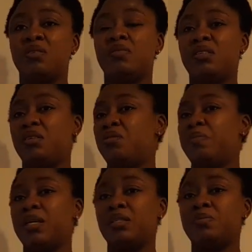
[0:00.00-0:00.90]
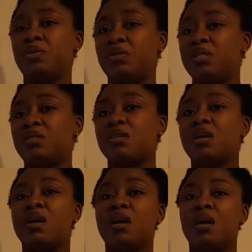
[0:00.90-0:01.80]
of the serum antibodies,
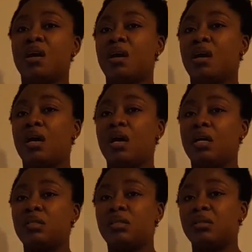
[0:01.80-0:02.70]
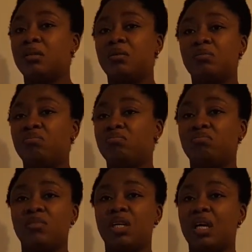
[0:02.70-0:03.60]
and
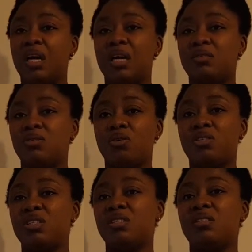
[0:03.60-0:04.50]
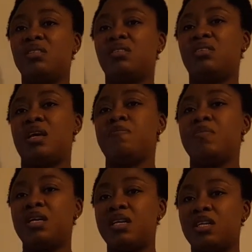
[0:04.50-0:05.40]
as such is a
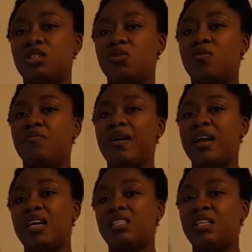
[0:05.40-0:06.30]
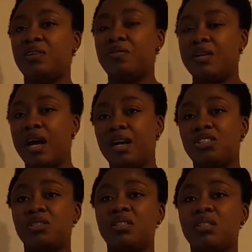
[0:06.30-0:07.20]
mediator of allergic
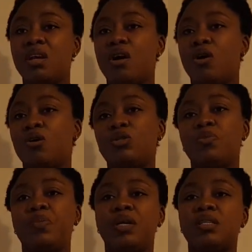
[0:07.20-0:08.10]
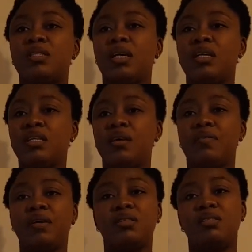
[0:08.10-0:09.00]
reactions. Also plays an
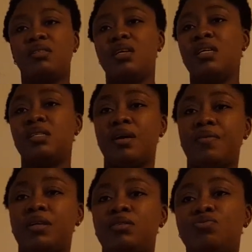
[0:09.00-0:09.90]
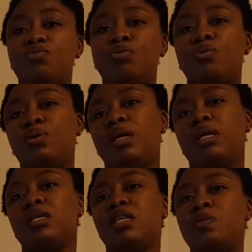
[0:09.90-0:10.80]
indirect role
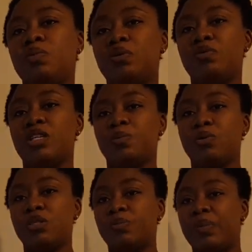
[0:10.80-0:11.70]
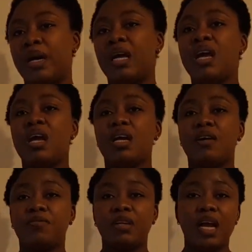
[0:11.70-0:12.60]
in the immune response by
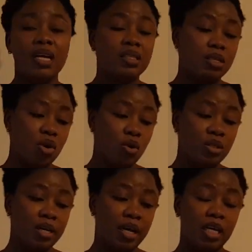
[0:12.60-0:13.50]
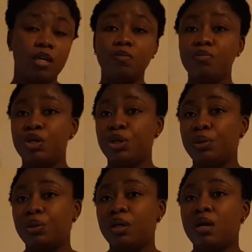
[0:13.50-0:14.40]
galvanizing other
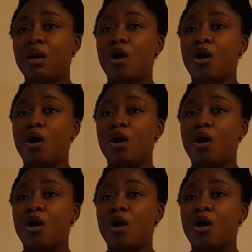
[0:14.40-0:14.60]
immune